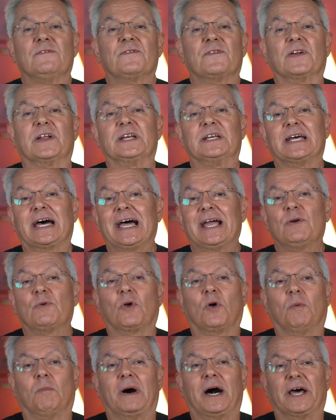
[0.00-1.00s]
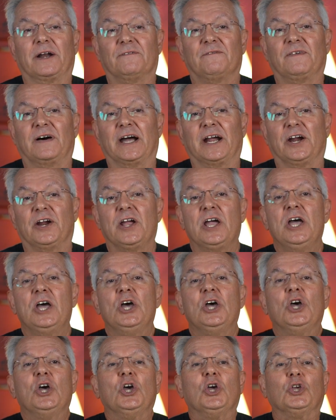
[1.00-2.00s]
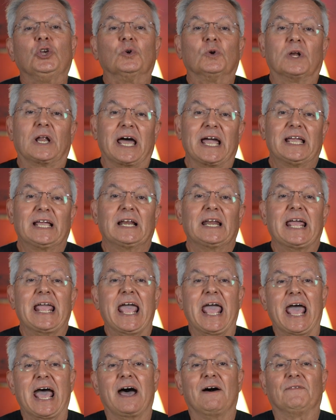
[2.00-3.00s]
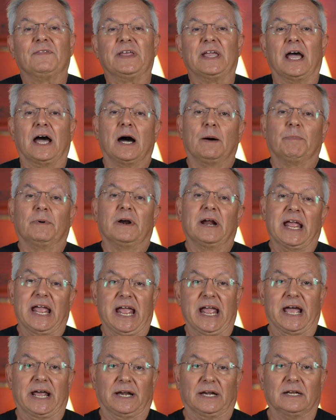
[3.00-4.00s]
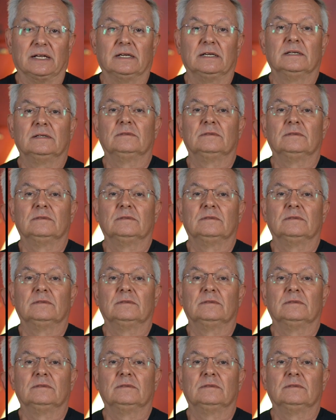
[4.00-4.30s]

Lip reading: for a die roll modifier, you likely have the upper hand.